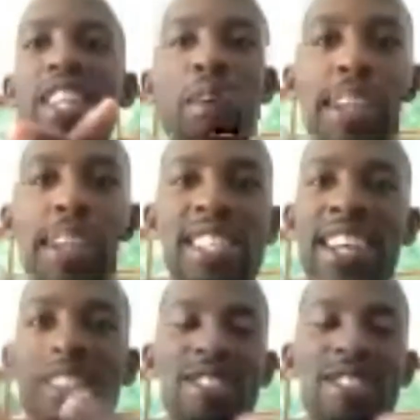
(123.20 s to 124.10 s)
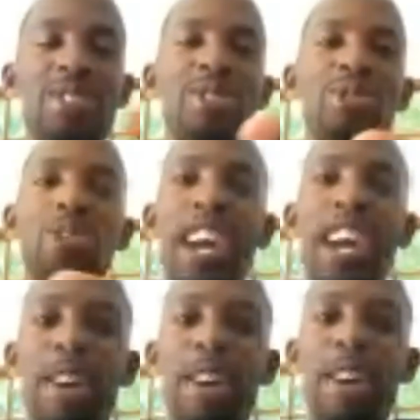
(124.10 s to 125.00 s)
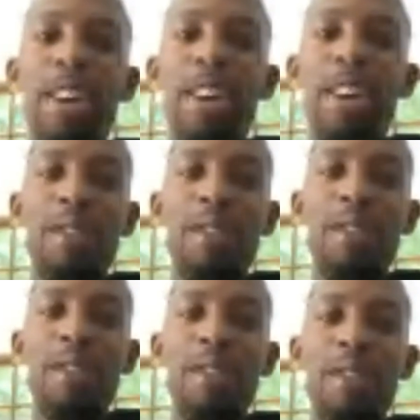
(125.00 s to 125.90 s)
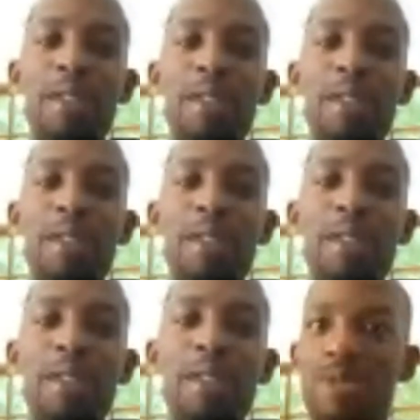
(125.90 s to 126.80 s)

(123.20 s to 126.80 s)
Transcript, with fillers: after doing that plane stand, you get off and you write a test.